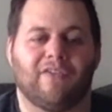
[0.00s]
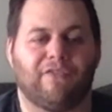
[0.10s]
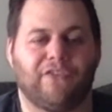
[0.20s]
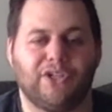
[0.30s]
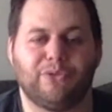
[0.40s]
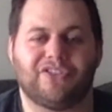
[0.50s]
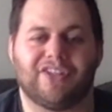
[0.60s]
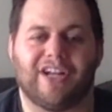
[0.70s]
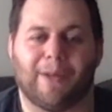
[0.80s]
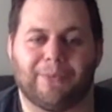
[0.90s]
few
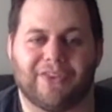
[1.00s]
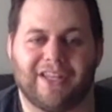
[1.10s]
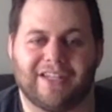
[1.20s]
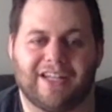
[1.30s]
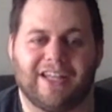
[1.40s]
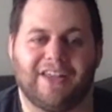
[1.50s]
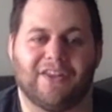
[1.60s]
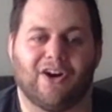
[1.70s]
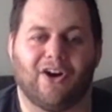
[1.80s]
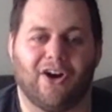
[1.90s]
sit-ups they did in the
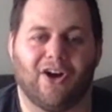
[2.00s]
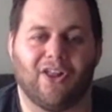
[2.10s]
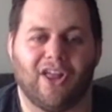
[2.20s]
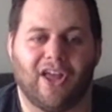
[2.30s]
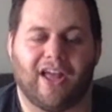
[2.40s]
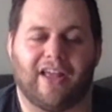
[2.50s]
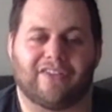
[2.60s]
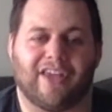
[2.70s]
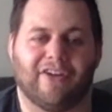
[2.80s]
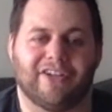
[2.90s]
hall as
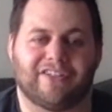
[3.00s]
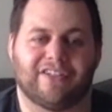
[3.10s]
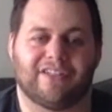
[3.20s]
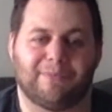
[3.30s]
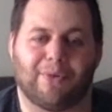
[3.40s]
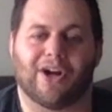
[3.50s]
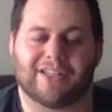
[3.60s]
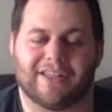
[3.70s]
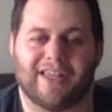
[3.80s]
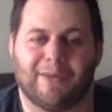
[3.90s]
Harry Sinden barked
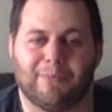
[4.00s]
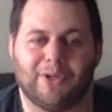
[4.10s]
at them